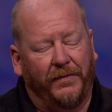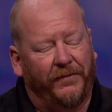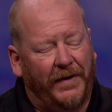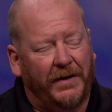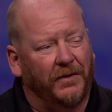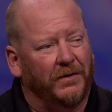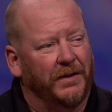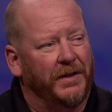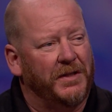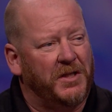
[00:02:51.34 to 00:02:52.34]
fentanyl
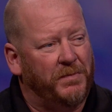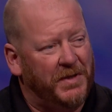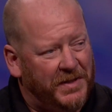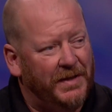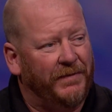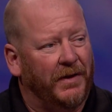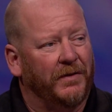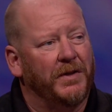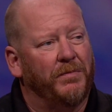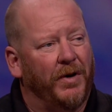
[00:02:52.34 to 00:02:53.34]

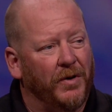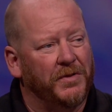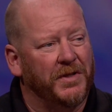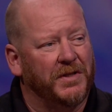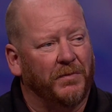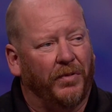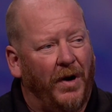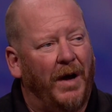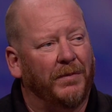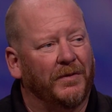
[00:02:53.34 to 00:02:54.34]
specifically poses some
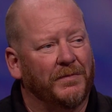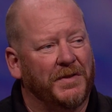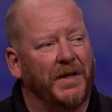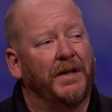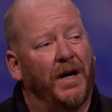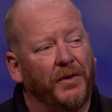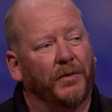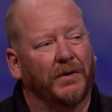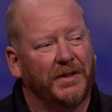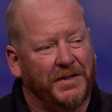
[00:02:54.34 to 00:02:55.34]
problems that
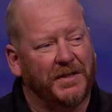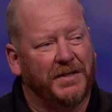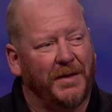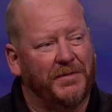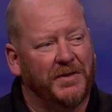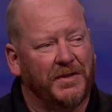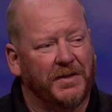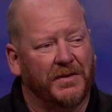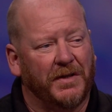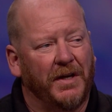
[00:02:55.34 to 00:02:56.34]
other illicit
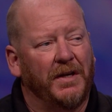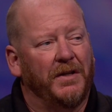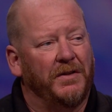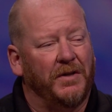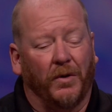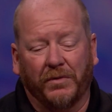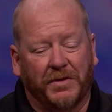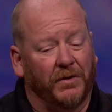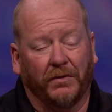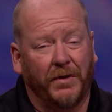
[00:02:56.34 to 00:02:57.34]
substances don't.
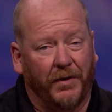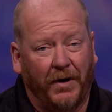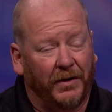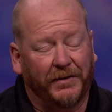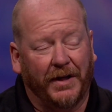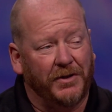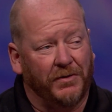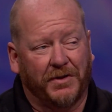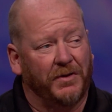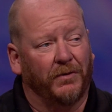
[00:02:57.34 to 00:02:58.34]
Certainly they're all
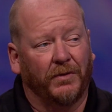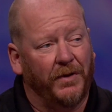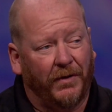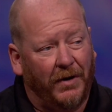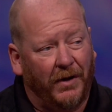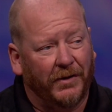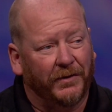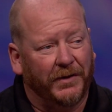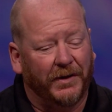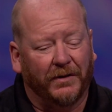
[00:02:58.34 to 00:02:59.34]
dangerous, certainly they're all
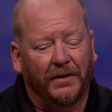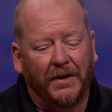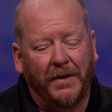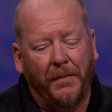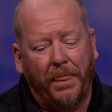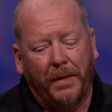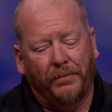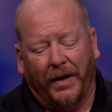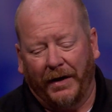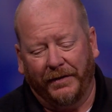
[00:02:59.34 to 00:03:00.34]
illegal,
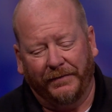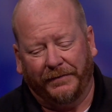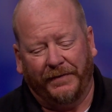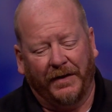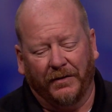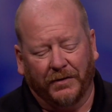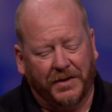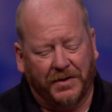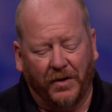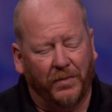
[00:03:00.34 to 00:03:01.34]
but fentanyl is
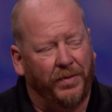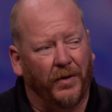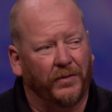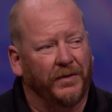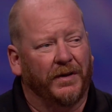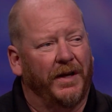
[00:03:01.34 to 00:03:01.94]
so potent